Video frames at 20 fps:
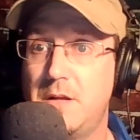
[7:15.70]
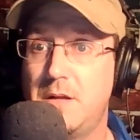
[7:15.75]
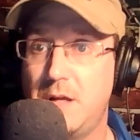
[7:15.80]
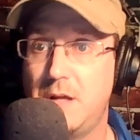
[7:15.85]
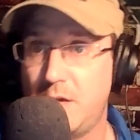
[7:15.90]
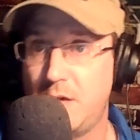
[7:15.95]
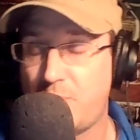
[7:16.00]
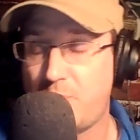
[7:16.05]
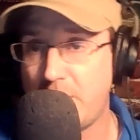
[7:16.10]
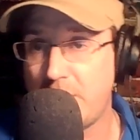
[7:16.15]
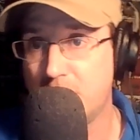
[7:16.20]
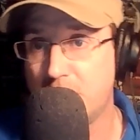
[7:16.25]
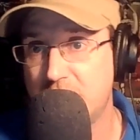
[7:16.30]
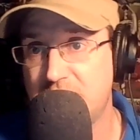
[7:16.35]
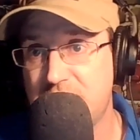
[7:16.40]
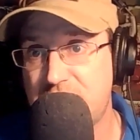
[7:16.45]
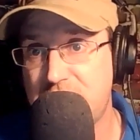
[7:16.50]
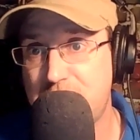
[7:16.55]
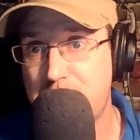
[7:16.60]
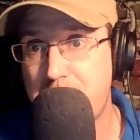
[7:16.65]
If we
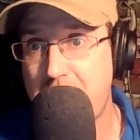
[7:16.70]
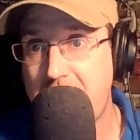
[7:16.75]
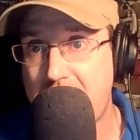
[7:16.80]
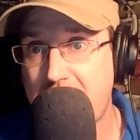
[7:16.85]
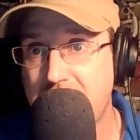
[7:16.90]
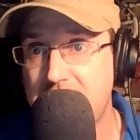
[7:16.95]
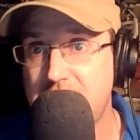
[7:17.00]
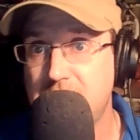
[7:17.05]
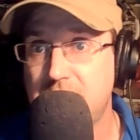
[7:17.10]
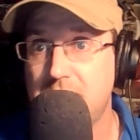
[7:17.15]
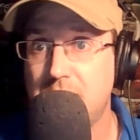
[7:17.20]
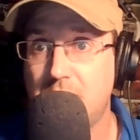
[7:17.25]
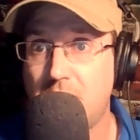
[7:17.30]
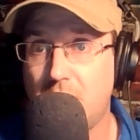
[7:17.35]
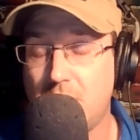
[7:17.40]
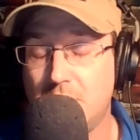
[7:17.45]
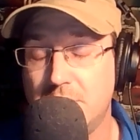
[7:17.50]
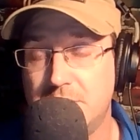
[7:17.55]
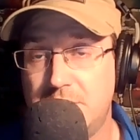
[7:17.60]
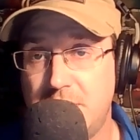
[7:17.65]
respect
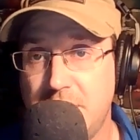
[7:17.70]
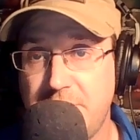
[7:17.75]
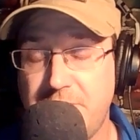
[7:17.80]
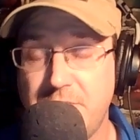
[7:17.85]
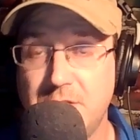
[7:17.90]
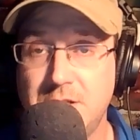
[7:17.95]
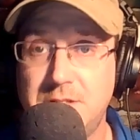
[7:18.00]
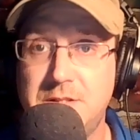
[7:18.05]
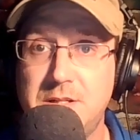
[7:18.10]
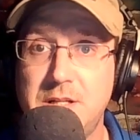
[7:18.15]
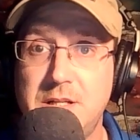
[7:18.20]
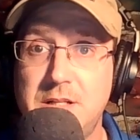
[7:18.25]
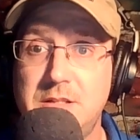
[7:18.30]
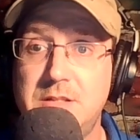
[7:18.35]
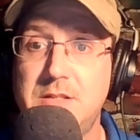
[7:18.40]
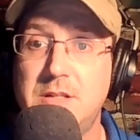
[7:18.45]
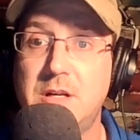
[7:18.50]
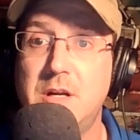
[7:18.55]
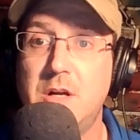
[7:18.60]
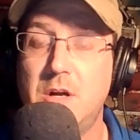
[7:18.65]
our
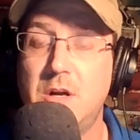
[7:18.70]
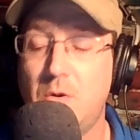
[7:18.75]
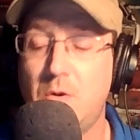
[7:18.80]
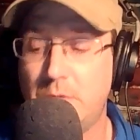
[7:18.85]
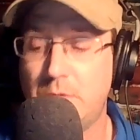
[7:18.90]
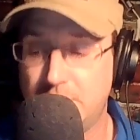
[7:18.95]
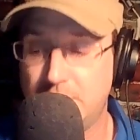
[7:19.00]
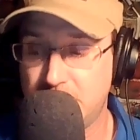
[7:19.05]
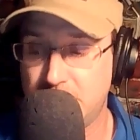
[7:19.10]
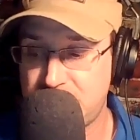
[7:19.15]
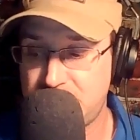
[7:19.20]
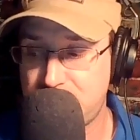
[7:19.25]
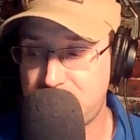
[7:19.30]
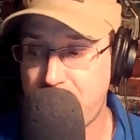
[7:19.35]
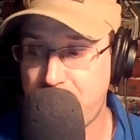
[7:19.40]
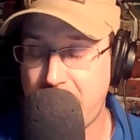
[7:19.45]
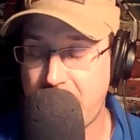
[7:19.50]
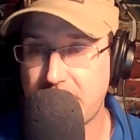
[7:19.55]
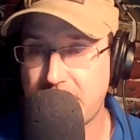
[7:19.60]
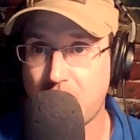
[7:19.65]
differences, we
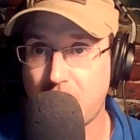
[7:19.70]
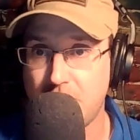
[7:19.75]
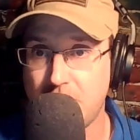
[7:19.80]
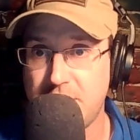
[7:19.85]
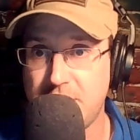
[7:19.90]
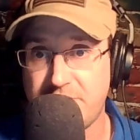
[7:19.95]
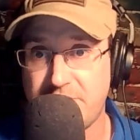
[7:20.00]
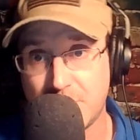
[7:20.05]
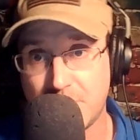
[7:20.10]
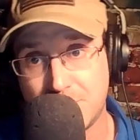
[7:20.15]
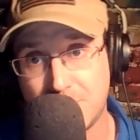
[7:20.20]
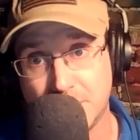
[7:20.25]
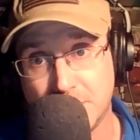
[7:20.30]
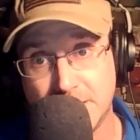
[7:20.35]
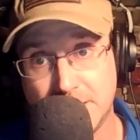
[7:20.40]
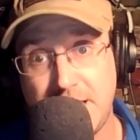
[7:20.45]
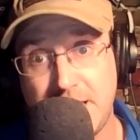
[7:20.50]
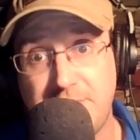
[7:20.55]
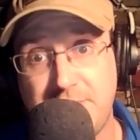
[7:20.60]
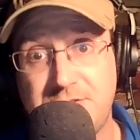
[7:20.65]
respect our different
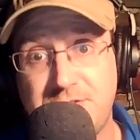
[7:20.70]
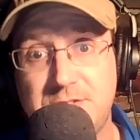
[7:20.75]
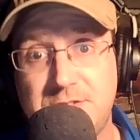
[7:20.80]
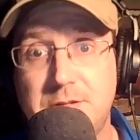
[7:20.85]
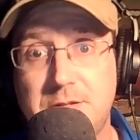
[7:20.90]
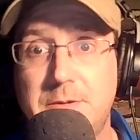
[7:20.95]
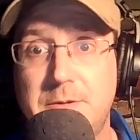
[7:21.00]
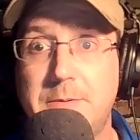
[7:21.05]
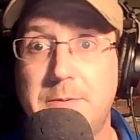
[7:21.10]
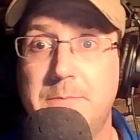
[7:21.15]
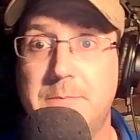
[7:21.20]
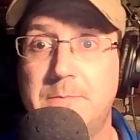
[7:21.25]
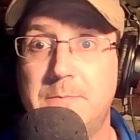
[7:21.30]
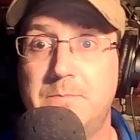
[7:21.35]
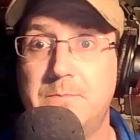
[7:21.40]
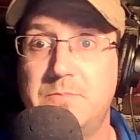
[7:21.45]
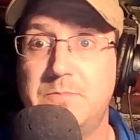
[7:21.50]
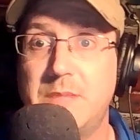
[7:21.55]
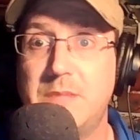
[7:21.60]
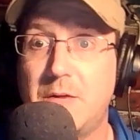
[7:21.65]
beliefs,
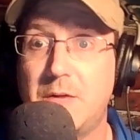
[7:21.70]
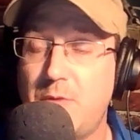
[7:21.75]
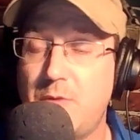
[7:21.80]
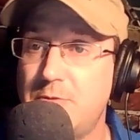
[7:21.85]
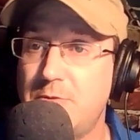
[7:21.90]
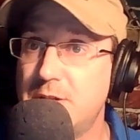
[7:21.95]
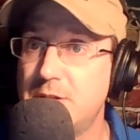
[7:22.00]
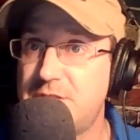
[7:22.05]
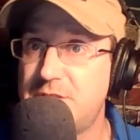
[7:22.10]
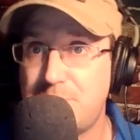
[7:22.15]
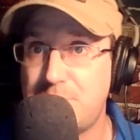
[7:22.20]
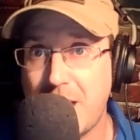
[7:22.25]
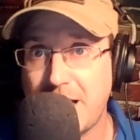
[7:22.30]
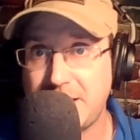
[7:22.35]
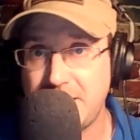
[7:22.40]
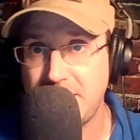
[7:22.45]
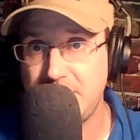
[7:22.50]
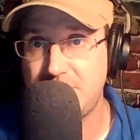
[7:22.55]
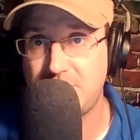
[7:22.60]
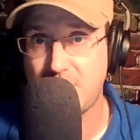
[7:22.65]
if we
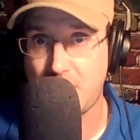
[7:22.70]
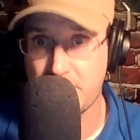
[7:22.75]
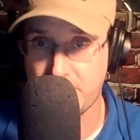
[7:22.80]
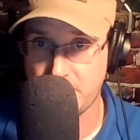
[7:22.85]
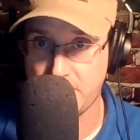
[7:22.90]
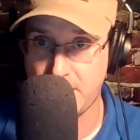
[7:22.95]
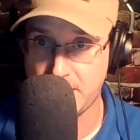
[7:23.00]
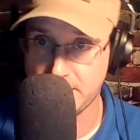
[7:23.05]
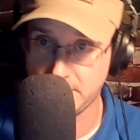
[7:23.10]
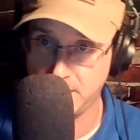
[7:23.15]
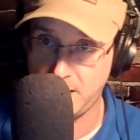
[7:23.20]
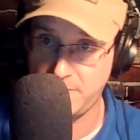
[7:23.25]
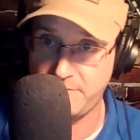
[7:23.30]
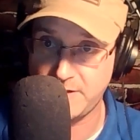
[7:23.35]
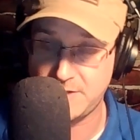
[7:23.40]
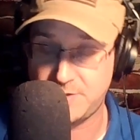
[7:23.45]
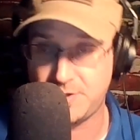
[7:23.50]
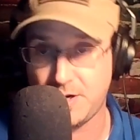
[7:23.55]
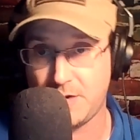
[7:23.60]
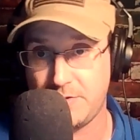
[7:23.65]
respect each other and love
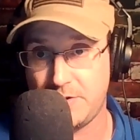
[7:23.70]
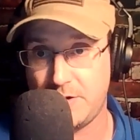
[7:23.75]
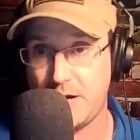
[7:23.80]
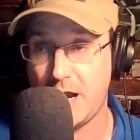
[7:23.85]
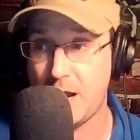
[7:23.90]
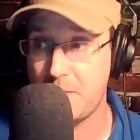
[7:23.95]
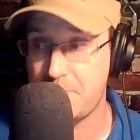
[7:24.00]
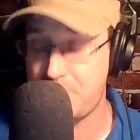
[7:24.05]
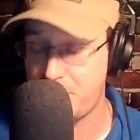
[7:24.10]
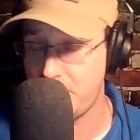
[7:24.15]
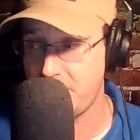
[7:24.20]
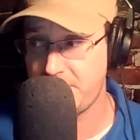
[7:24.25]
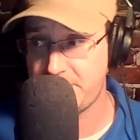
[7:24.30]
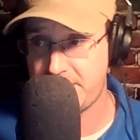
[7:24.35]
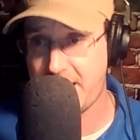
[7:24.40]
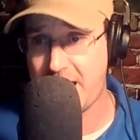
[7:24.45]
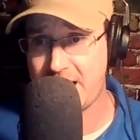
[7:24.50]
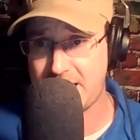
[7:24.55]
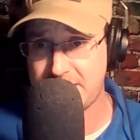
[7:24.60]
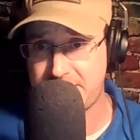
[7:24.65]
each other and put
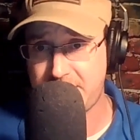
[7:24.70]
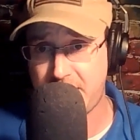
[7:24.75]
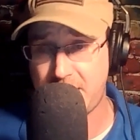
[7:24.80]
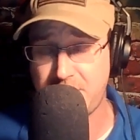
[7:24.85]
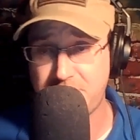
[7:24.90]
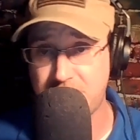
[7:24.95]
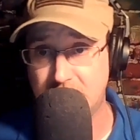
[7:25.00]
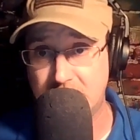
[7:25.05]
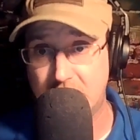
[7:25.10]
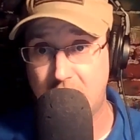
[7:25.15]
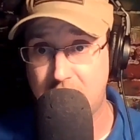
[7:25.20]
that attention